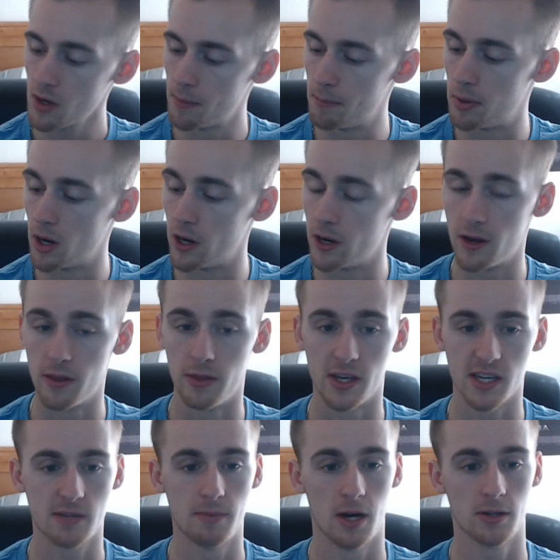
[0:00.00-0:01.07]
But
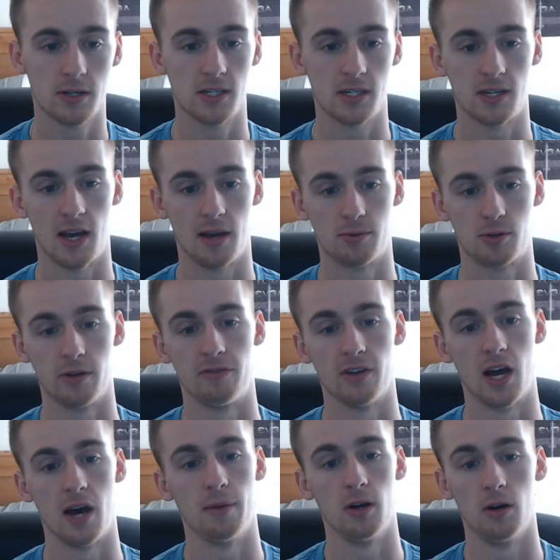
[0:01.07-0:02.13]
this mouse is absolutely
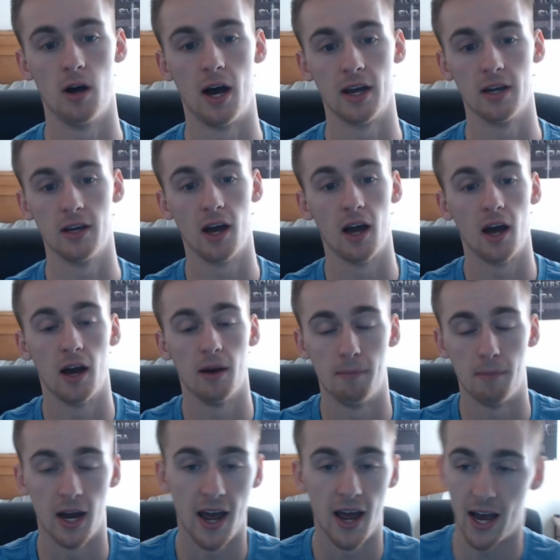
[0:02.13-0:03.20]
phenomenal.
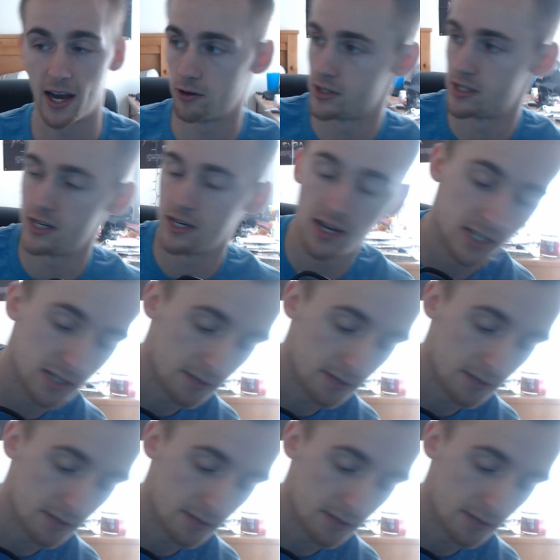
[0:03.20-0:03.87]
My accuracy has